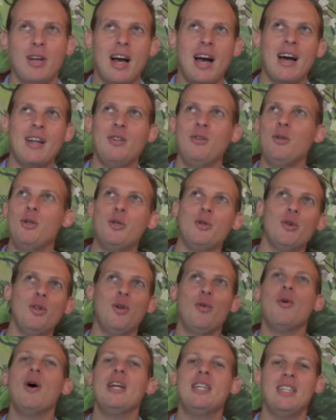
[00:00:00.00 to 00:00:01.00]

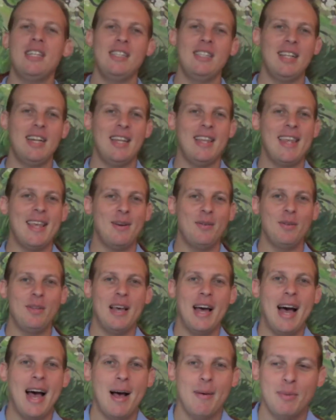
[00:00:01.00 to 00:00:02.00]
unusual questions that I get on the
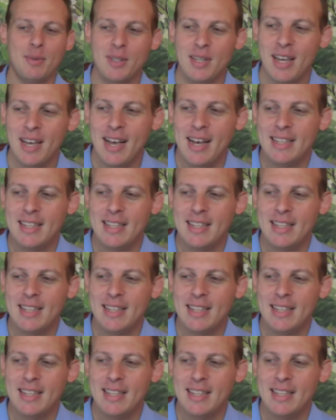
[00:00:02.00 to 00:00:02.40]
apps.